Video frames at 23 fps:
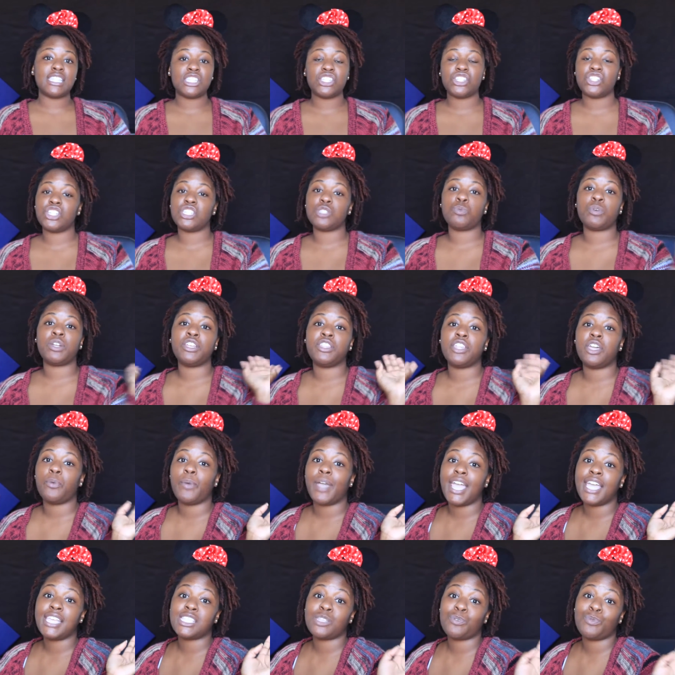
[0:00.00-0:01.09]
this is just one of their
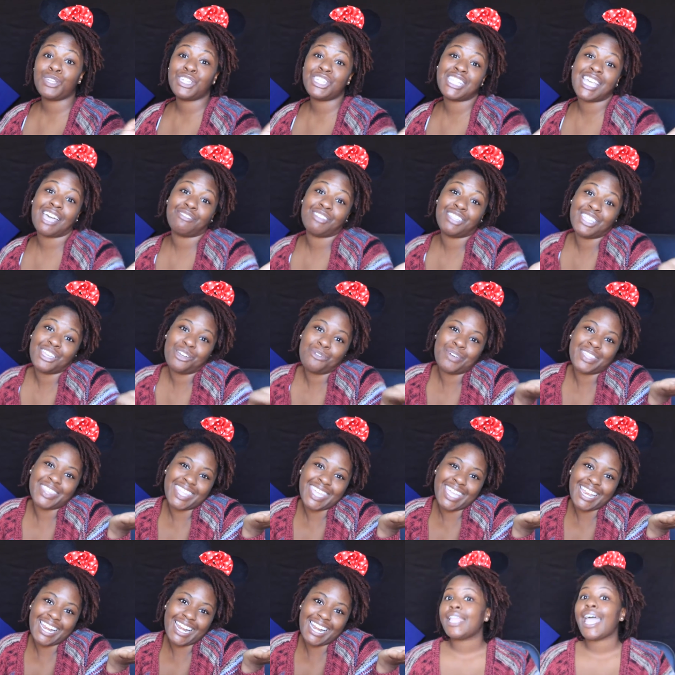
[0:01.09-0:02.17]
ways and we just have to deal with it.